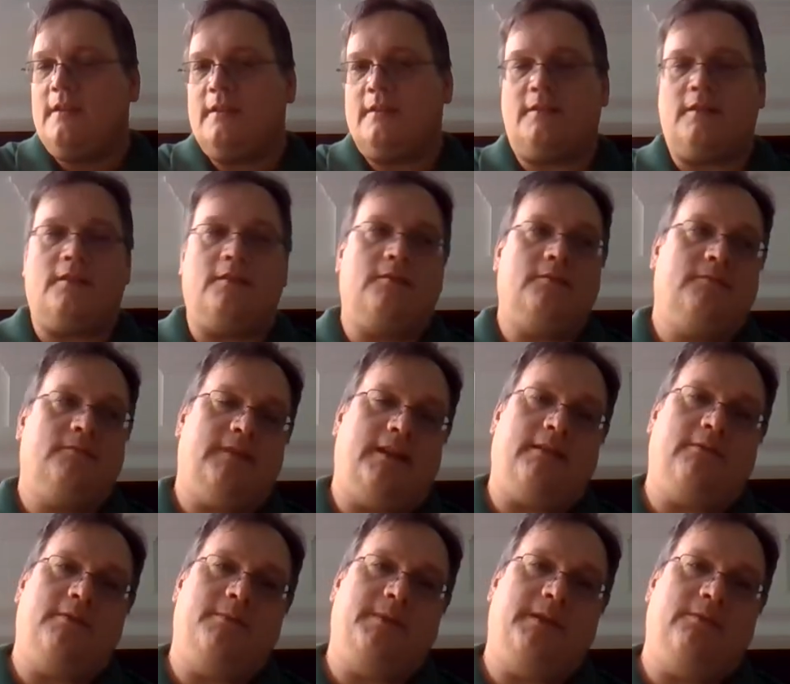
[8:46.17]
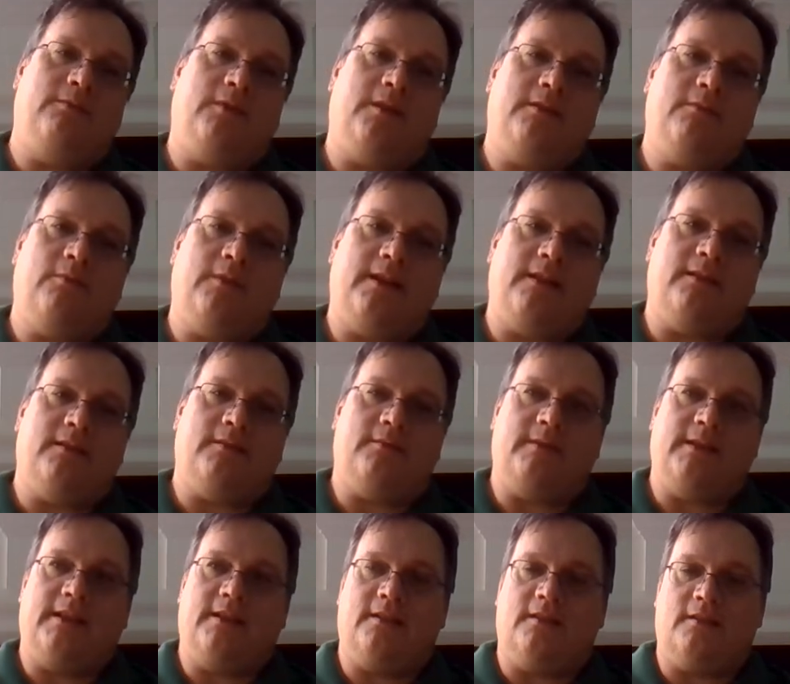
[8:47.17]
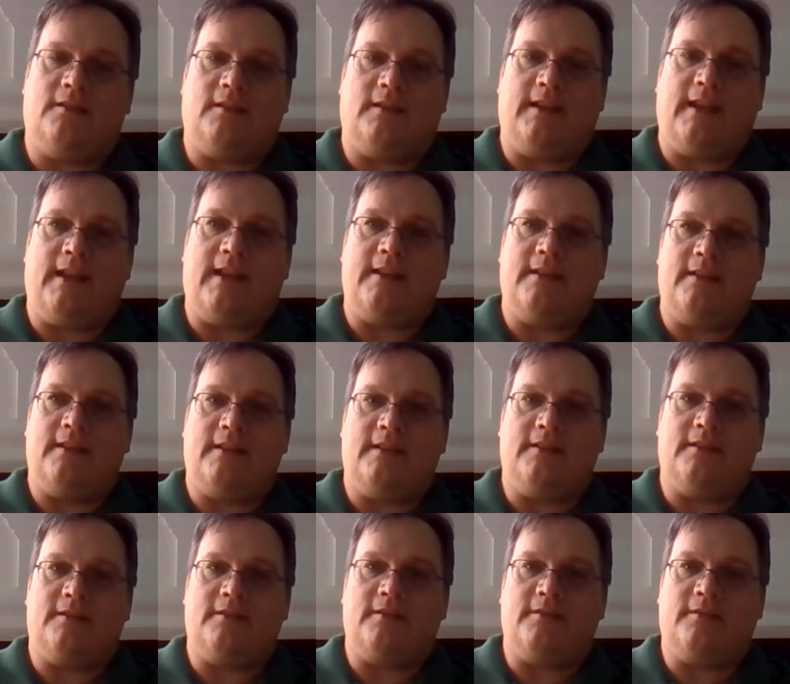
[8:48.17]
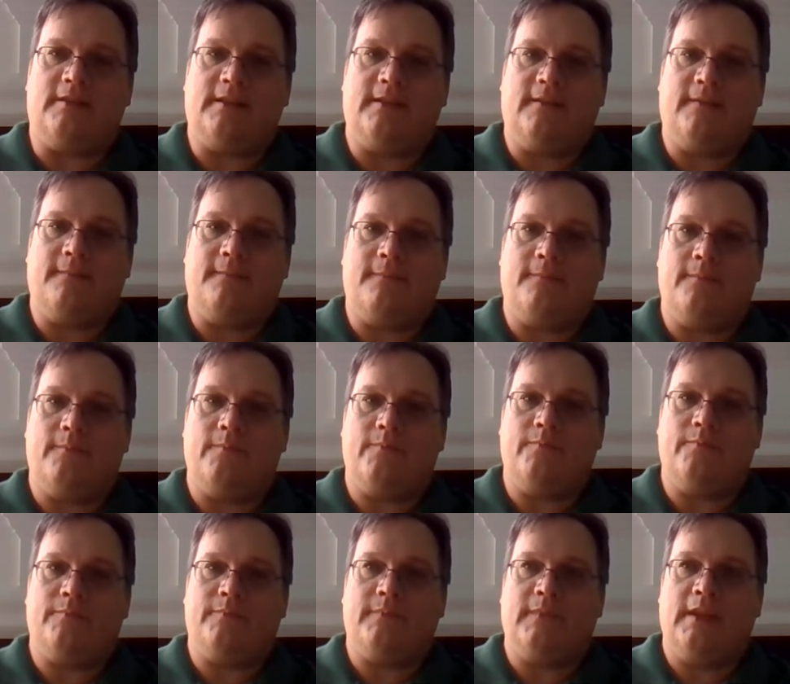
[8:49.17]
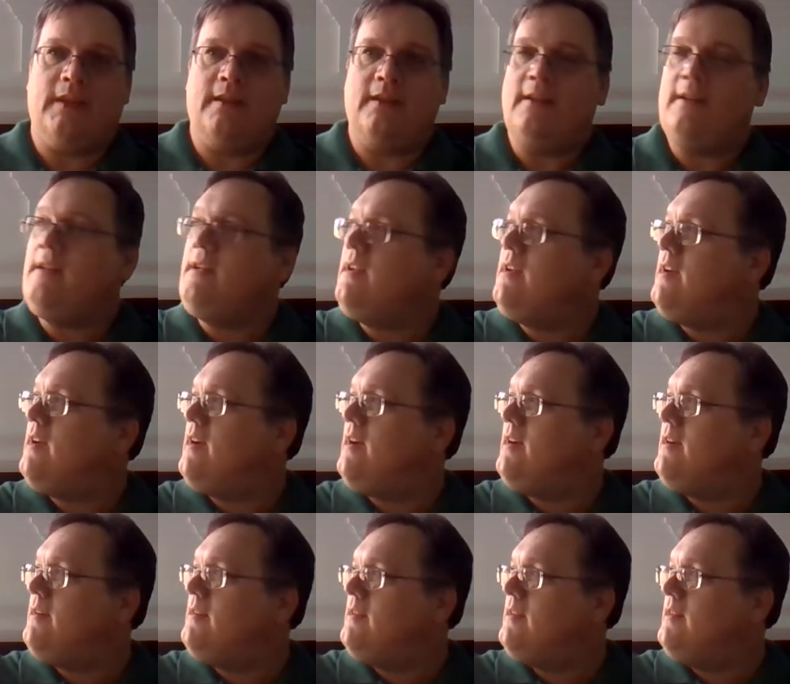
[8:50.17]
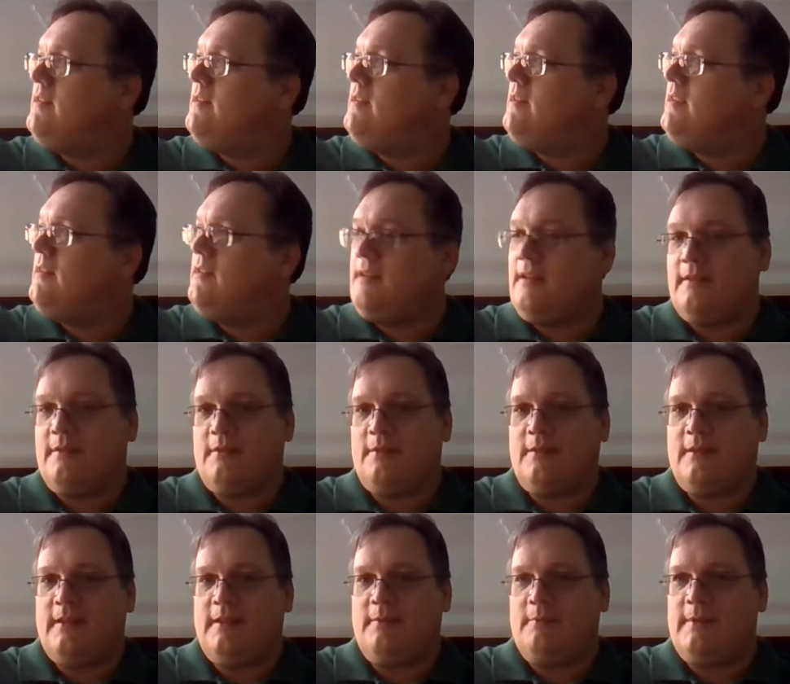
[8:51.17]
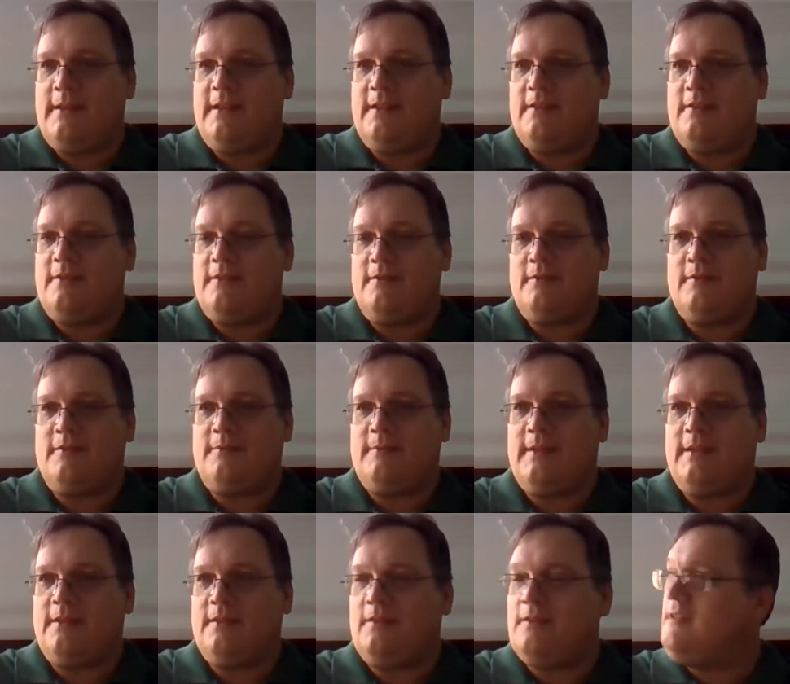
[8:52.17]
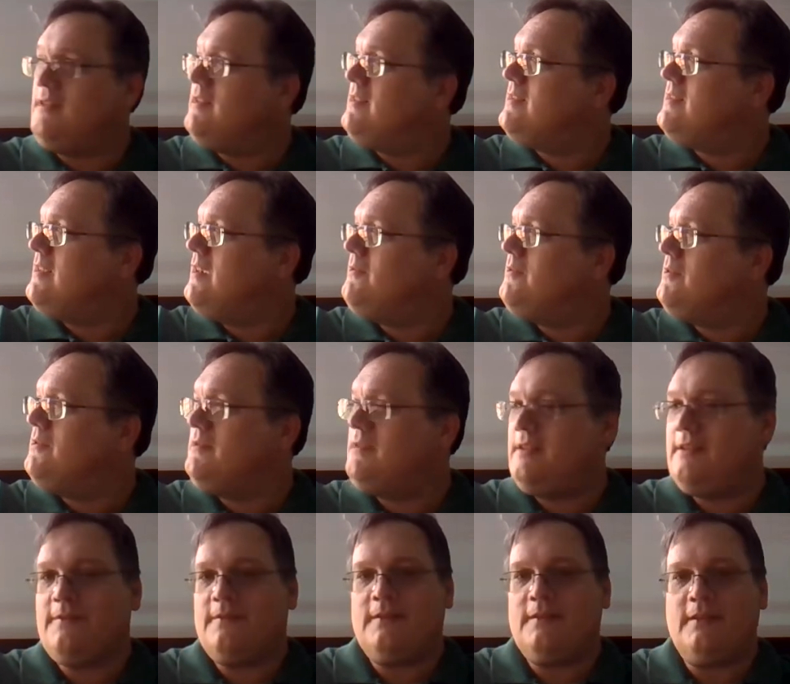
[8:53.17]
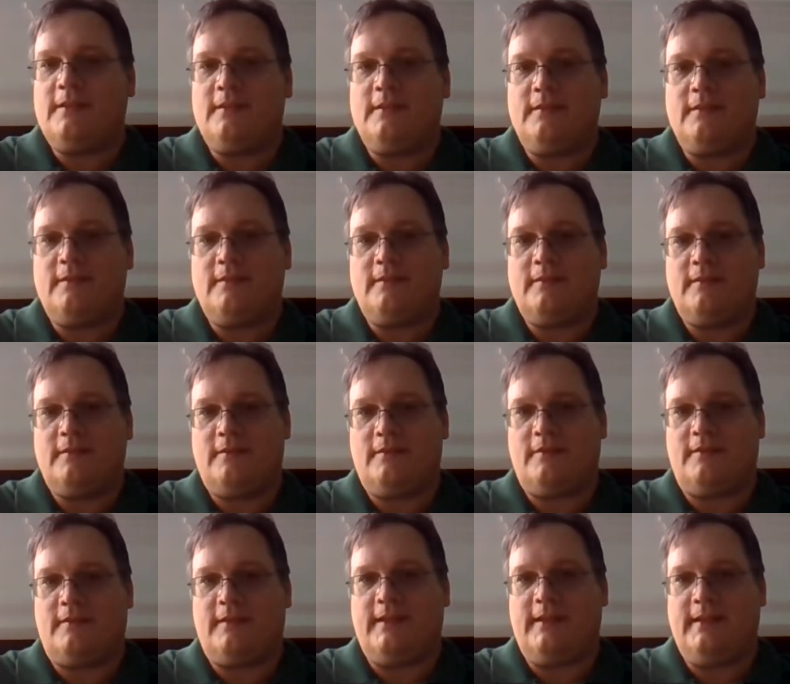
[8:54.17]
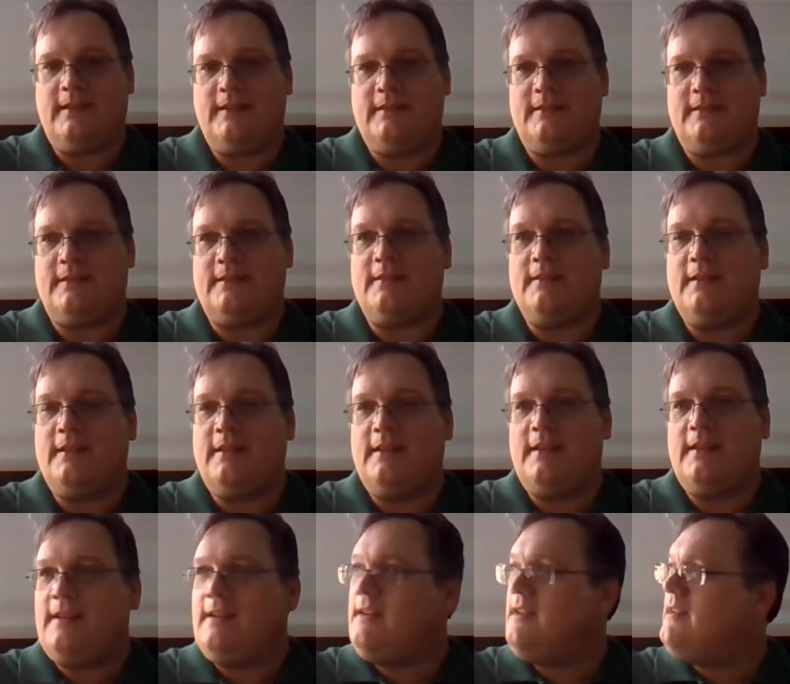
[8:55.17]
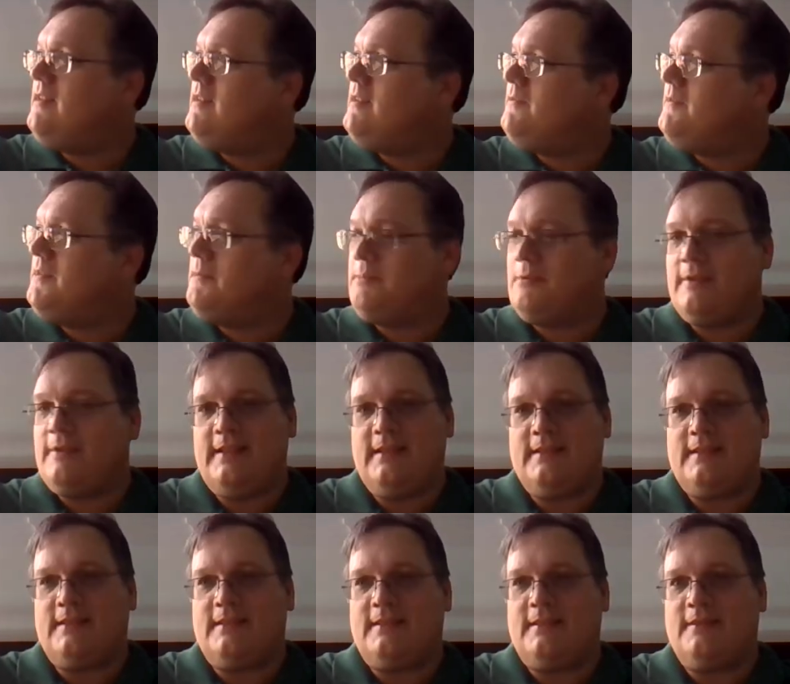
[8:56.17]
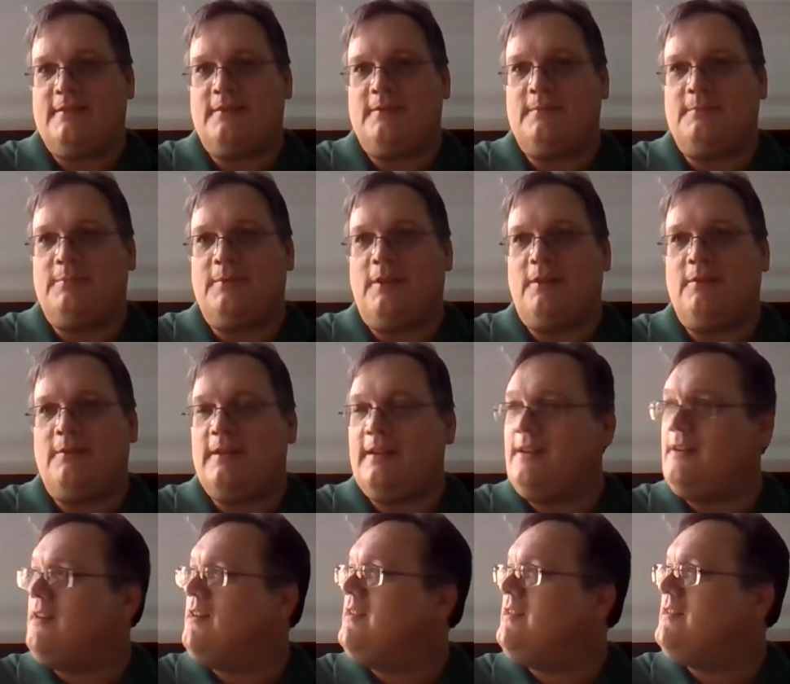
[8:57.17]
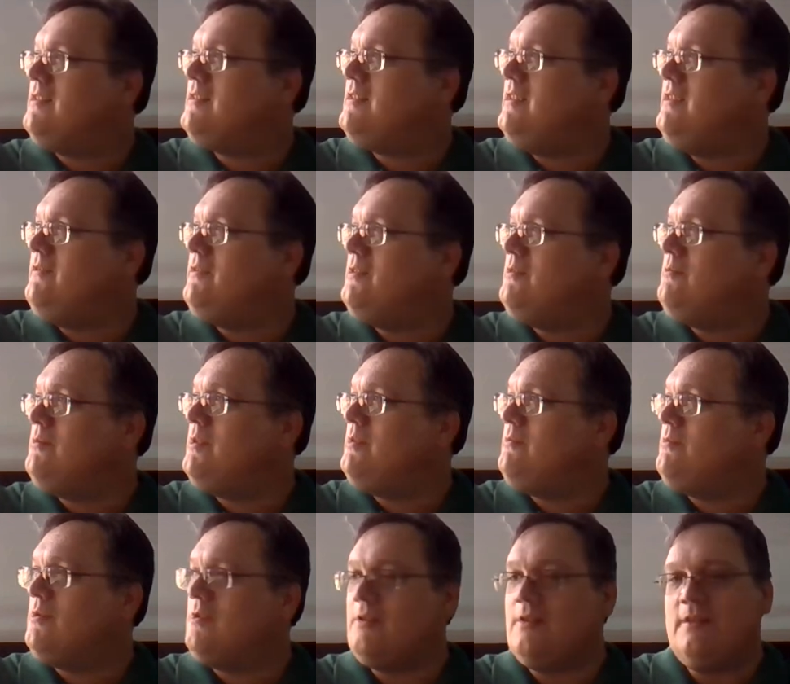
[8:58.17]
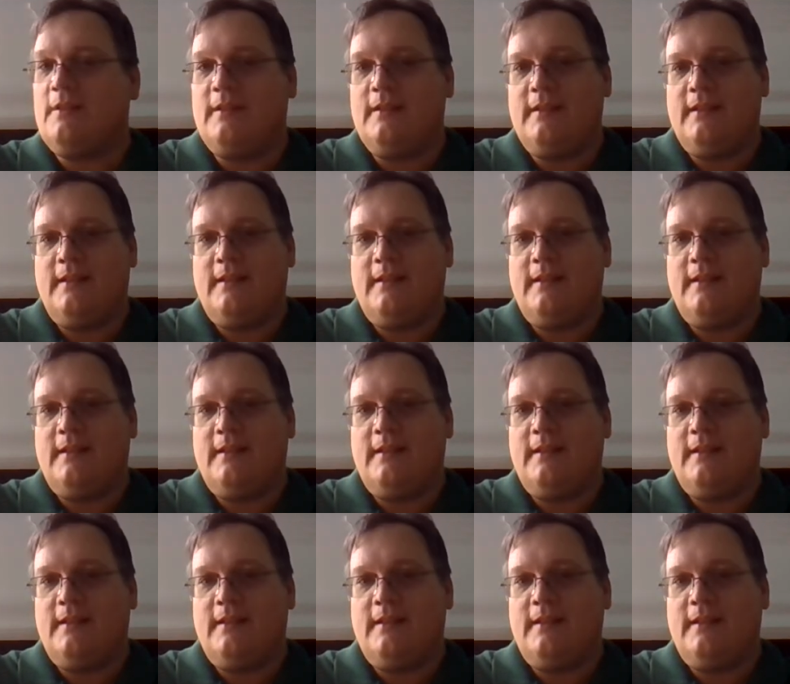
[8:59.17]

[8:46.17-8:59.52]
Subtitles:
So that would be one way that we could look into it. Another thing we could do is we could look at several different trees, and if the breeze is still blowing on us even when we're